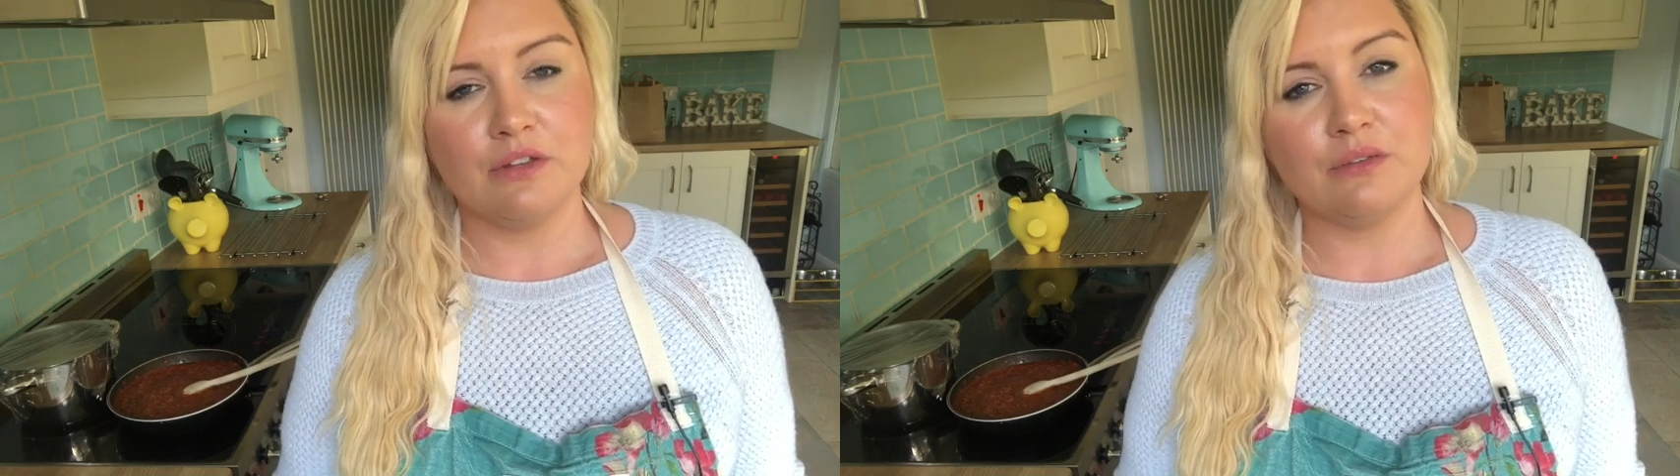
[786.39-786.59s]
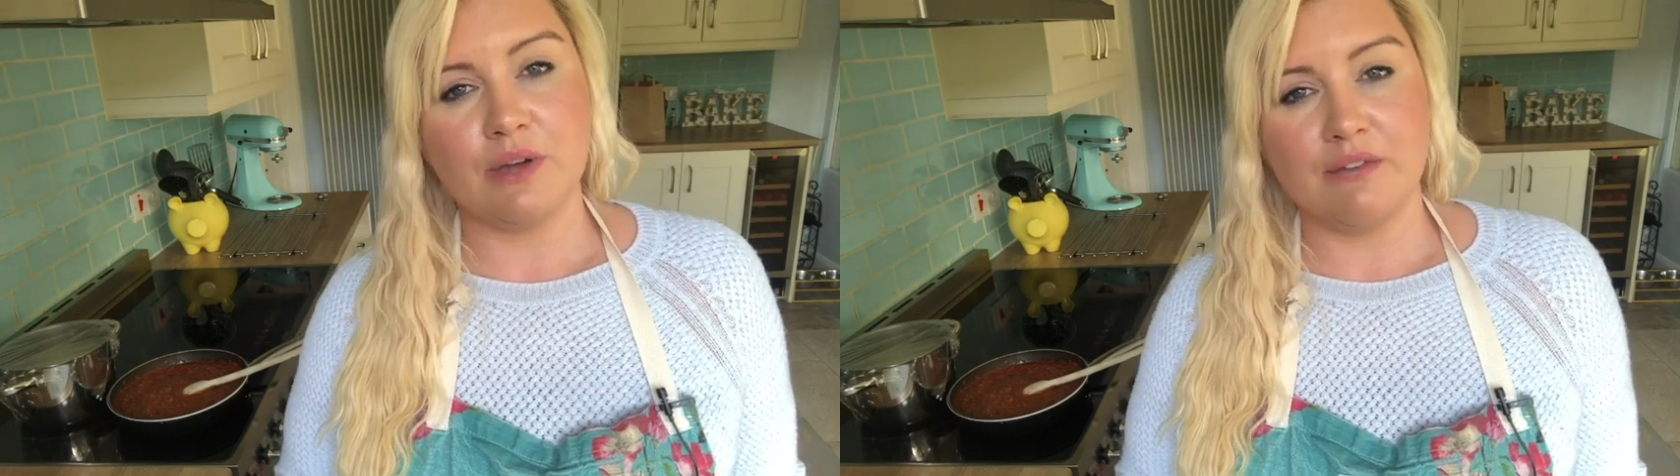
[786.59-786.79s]

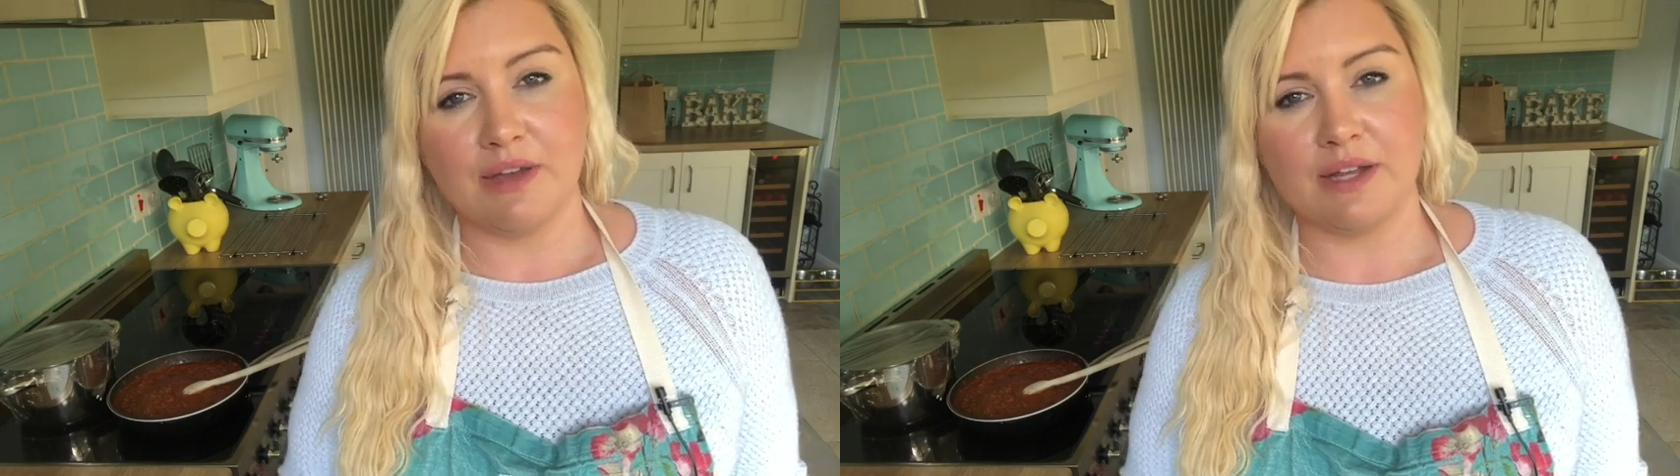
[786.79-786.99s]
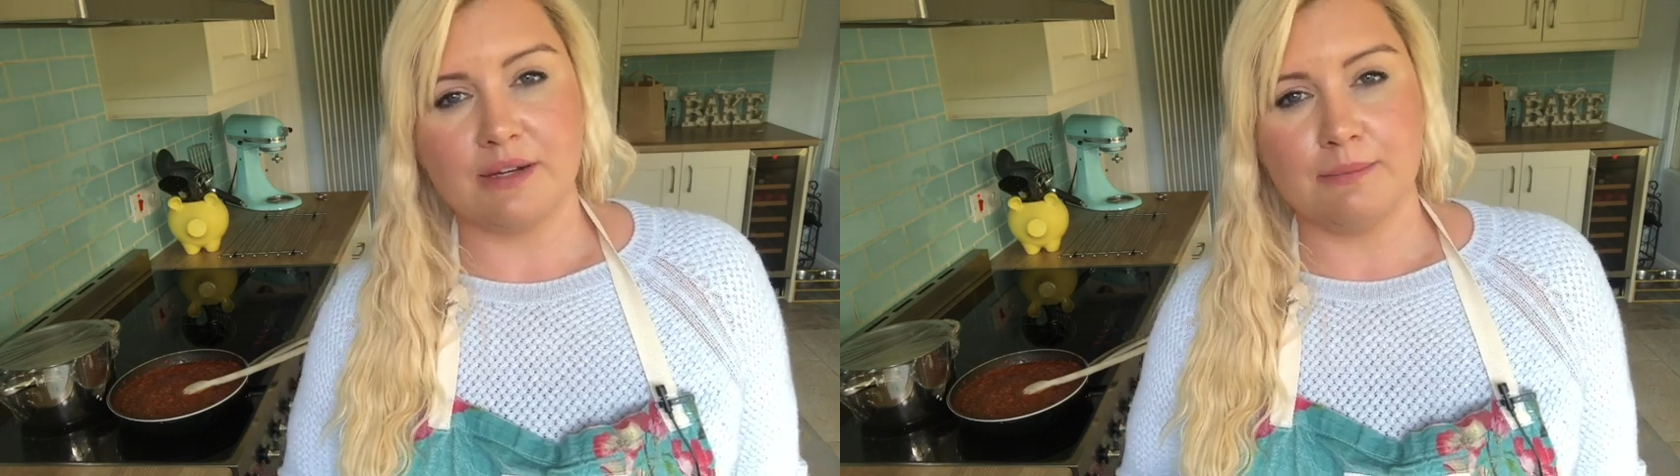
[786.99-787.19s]
So I've
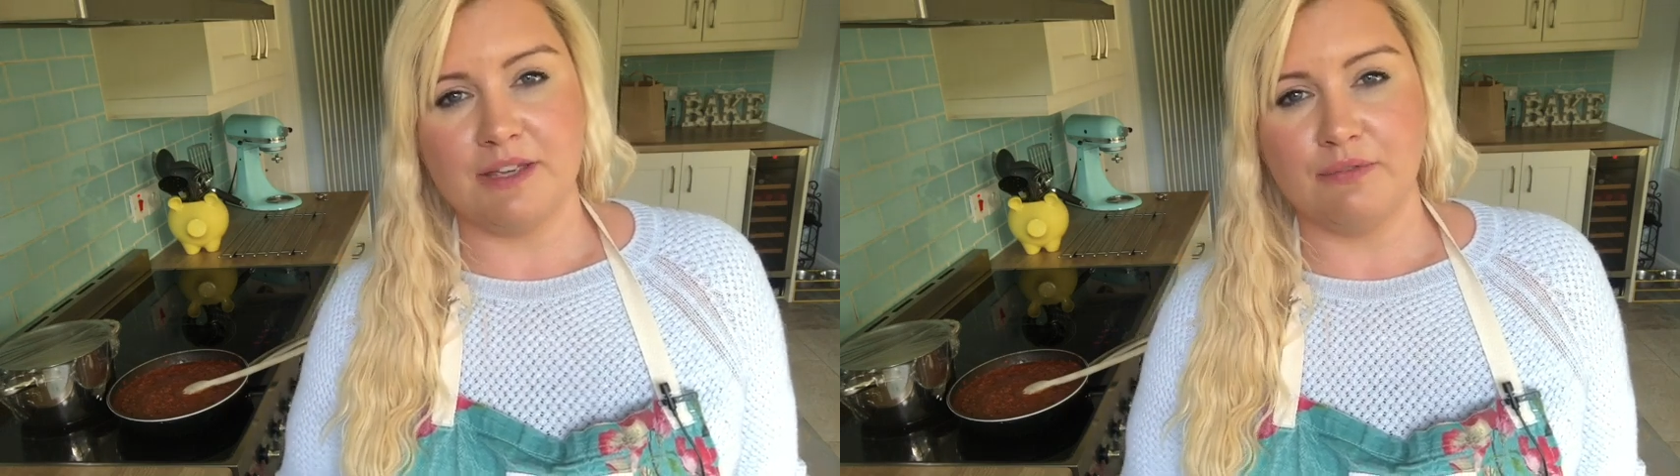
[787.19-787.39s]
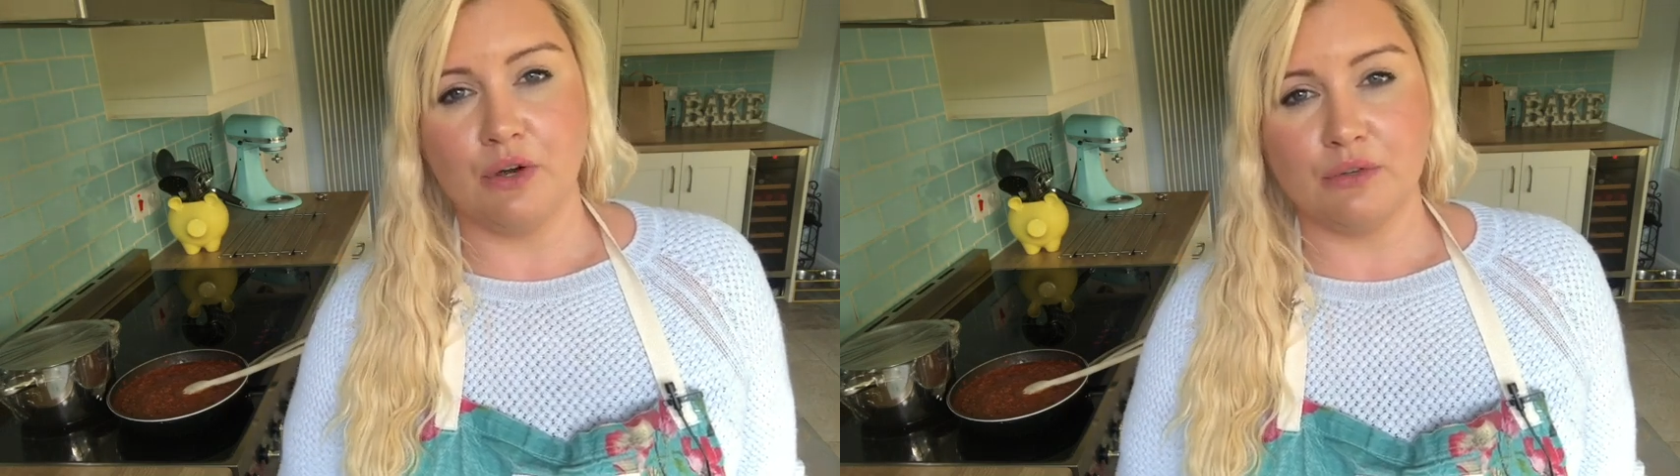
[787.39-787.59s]
added a
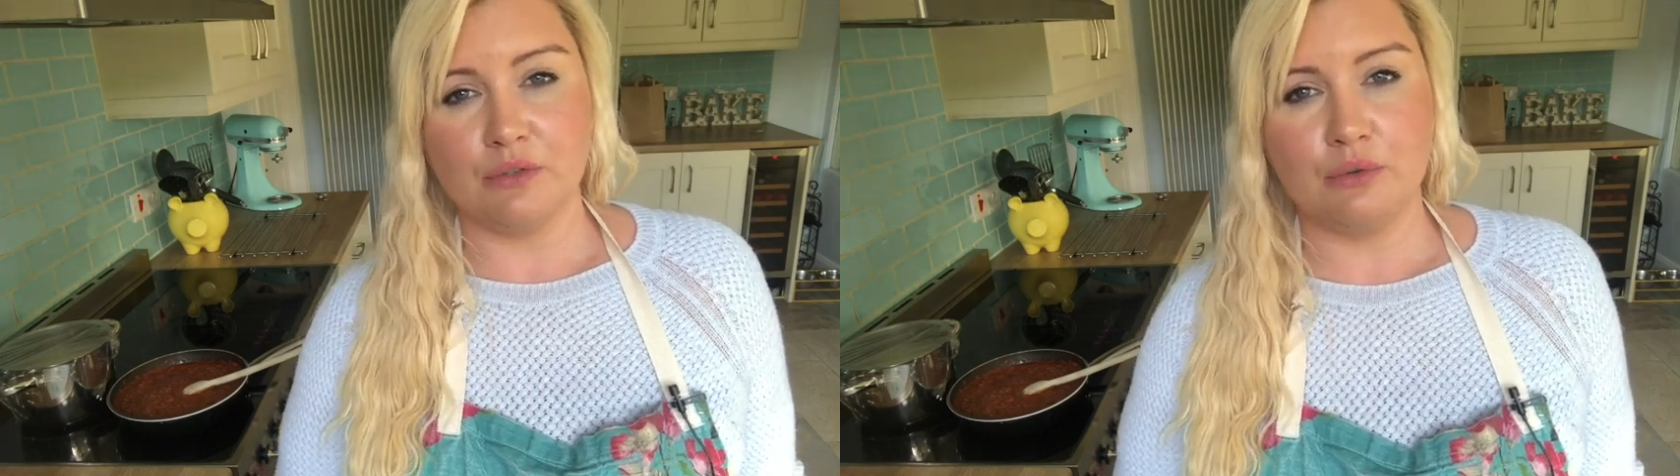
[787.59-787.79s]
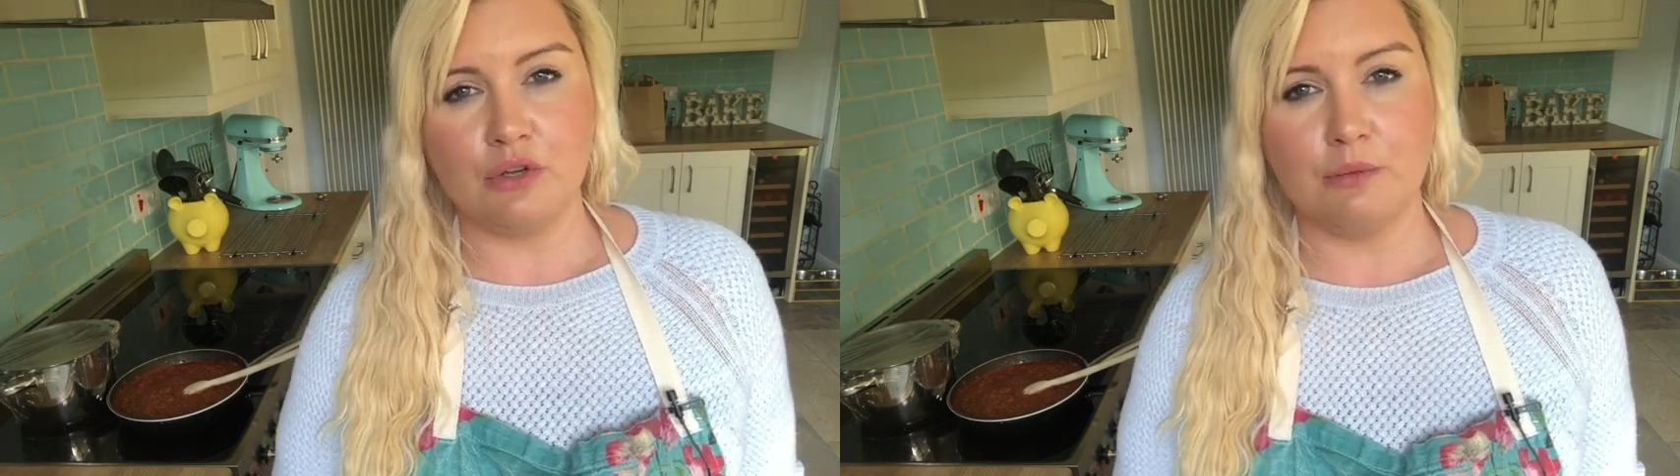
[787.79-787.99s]
beef
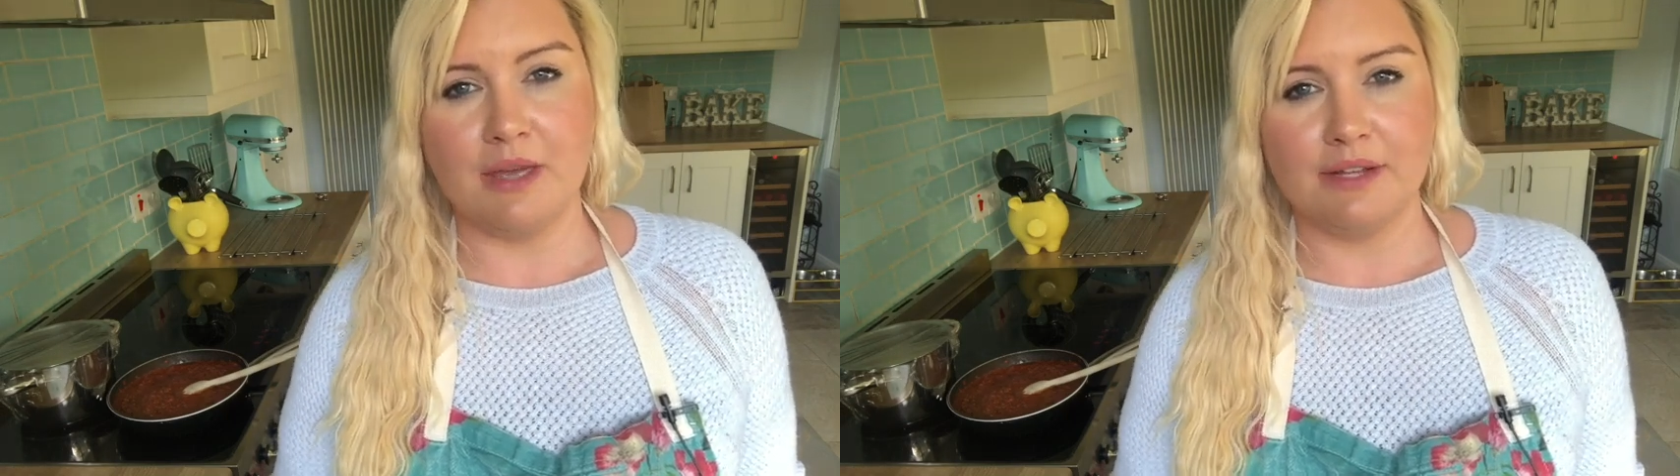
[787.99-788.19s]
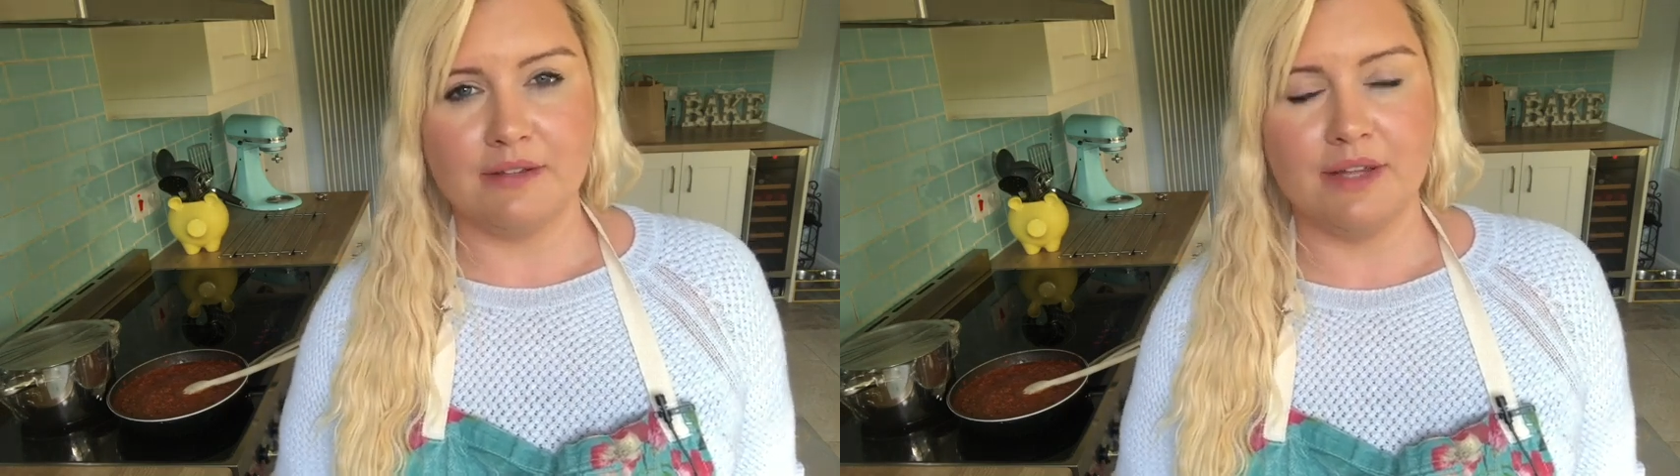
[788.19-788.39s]
oxo cube
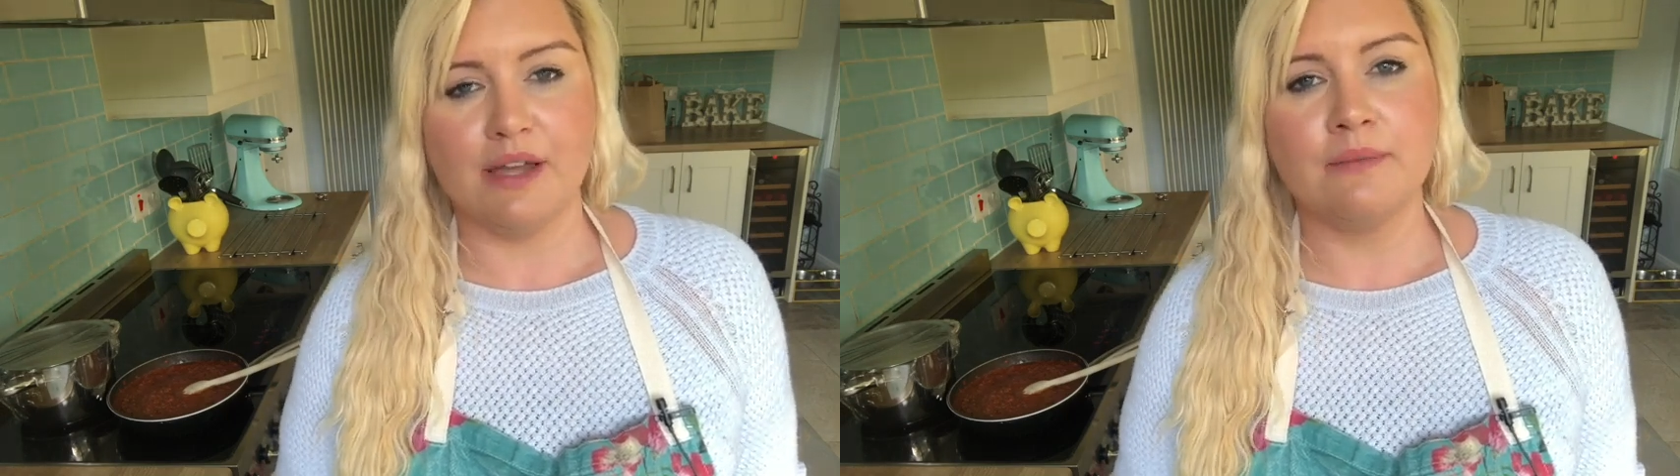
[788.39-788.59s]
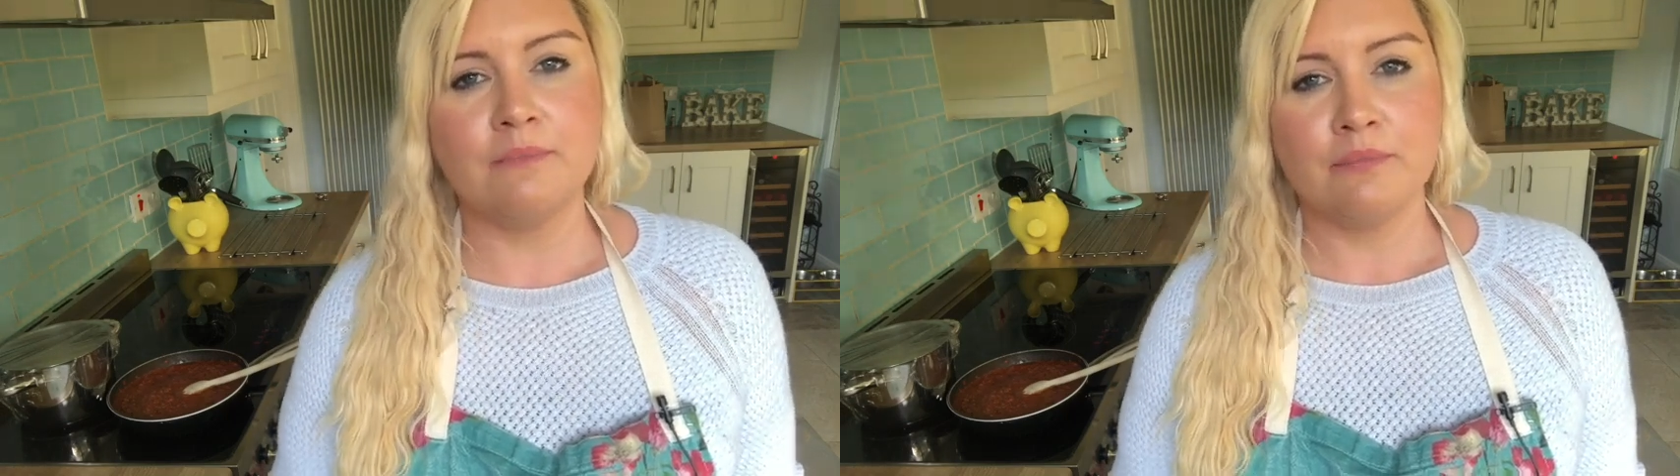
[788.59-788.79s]
into that.